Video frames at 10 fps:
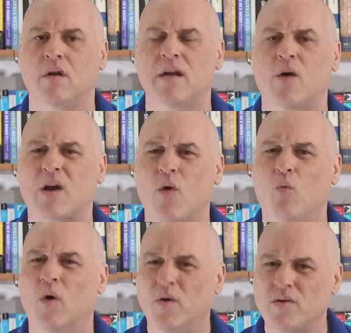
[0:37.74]
Now, what I
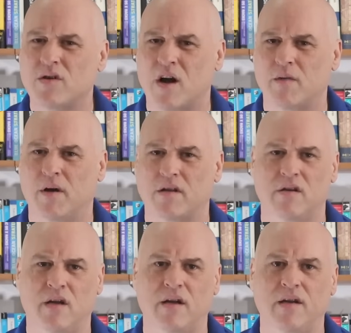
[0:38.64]
won't talk about
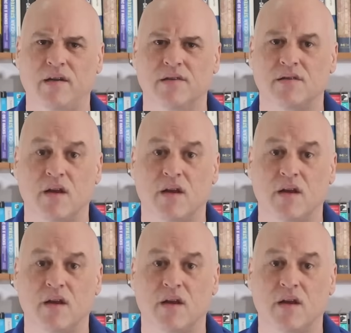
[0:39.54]
today is